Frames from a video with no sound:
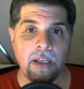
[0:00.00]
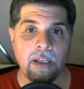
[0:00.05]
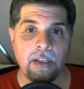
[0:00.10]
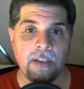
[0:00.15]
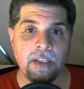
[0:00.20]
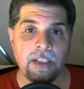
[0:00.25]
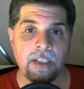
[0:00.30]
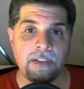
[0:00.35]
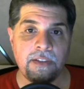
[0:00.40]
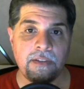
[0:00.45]

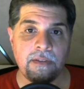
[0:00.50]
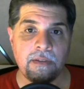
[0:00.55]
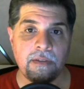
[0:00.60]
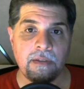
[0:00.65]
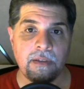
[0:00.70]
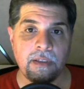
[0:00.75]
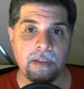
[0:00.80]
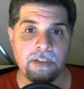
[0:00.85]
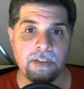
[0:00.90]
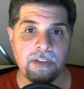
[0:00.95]
This
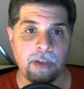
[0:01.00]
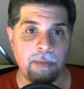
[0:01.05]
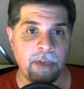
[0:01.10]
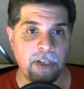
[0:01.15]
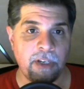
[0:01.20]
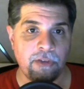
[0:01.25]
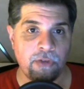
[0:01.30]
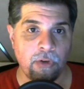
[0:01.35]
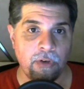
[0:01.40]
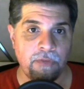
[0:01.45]
is going to
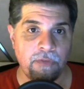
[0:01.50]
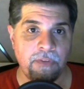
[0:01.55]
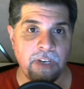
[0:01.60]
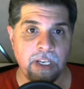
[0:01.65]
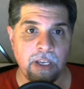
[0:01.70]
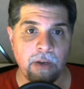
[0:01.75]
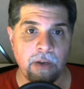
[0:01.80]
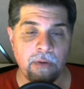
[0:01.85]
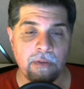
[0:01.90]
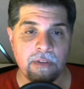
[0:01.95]
be a short
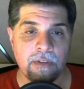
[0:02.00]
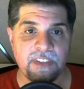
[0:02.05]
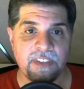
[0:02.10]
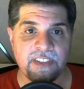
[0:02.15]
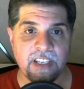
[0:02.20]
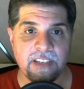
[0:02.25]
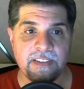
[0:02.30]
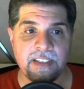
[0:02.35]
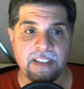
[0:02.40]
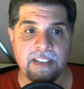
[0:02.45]
video
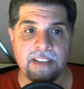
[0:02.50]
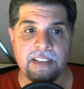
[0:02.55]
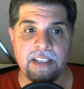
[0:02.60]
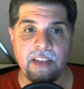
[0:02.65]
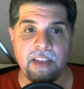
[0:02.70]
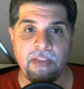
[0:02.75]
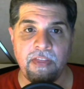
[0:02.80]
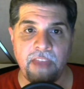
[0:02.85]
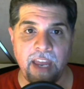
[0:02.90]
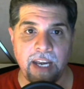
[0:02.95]
discussing
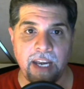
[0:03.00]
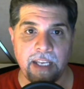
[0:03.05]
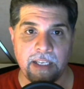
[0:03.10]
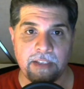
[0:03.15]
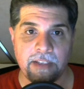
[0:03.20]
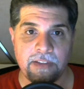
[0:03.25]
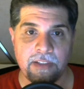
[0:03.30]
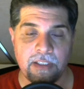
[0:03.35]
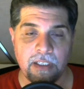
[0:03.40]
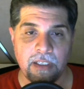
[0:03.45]

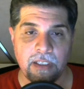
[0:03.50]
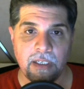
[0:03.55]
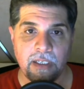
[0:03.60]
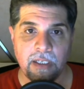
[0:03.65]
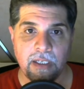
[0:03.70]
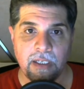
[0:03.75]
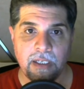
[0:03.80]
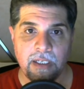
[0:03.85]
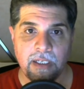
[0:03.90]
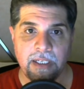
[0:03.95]
synthetics.
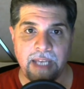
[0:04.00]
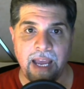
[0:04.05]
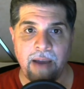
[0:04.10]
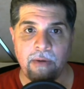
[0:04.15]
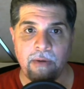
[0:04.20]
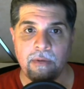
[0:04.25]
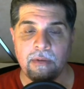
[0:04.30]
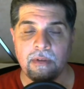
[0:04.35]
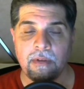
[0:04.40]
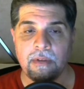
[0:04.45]

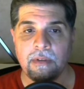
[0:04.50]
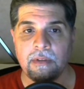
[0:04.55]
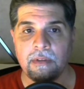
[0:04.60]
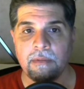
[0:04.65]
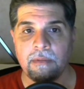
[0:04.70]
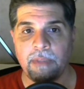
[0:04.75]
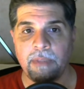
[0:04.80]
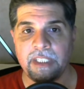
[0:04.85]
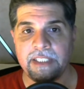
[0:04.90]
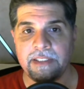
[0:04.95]
Now,
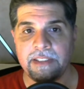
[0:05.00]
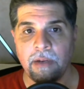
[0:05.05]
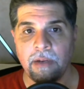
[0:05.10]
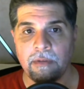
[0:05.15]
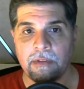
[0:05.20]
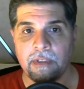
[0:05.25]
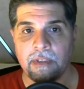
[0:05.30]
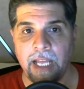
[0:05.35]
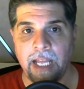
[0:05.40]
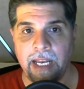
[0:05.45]
please
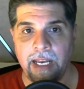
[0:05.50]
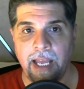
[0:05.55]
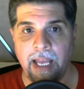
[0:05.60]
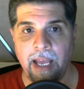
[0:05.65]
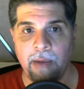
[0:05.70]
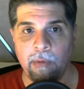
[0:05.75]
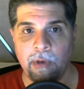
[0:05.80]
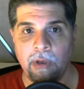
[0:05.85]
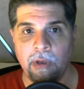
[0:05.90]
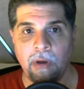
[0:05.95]
note that
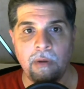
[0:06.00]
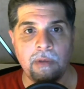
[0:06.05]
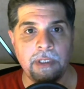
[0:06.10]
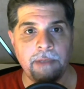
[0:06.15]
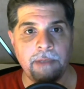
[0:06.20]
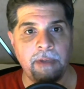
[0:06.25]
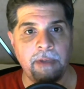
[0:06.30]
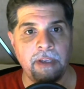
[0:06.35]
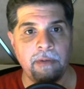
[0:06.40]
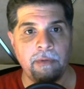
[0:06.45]
I will
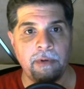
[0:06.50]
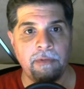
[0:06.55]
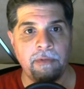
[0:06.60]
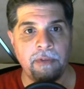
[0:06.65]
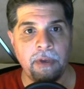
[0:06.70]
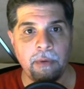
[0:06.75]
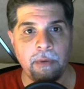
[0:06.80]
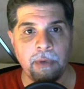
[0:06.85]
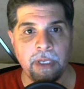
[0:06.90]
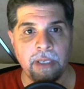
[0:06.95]
only be
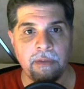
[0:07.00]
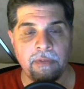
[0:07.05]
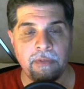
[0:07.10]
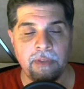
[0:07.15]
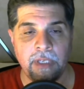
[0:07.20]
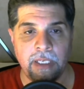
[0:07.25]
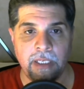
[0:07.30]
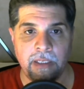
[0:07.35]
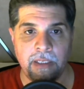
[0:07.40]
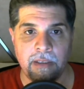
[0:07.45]
reviewing
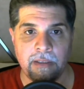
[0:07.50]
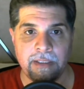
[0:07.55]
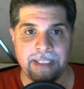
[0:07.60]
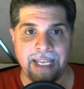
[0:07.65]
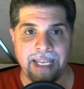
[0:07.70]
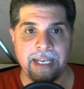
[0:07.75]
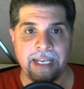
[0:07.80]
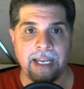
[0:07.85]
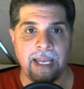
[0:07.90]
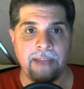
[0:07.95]
the
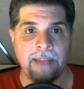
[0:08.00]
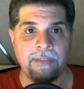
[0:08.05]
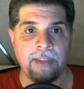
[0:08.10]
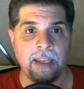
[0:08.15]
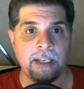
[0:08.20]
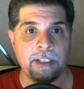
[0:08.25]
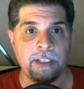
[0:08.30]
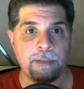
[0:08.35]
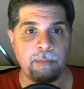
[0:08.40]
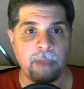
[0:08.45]
data
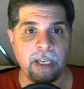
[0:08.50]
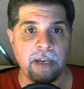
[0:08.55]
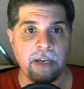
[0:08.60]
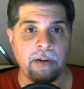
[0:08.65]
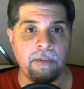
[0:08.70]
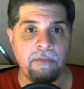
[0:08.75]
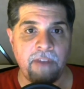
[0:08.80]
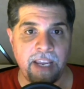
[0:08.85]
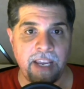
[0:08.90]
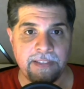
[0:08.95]
that is
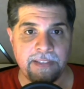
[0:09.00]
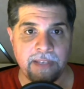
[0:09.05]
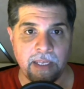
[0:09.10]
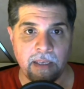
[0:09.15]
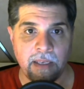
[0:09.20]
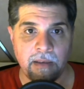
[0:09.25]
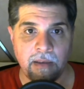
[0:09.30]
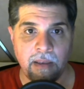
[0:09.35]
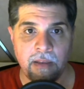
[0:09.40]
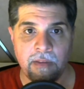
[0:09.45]

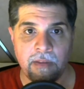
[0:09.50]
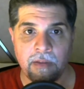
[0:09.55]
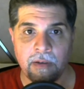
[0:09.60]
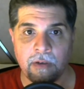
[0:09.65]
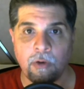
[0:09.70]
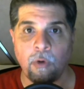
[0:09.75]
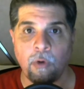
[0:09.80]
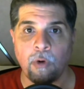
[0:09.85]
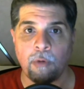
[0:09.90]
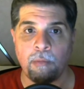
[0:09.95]
player-facing in the
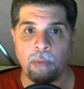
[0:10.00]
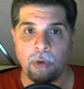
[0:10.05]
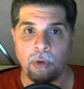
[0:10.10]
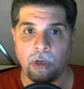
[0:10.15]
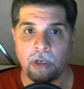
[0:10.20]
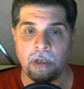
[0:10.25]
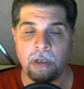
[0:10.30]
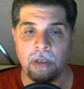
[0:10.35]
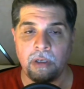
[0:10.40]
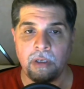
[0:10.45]
core
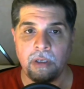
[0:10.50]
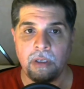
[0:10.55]
book.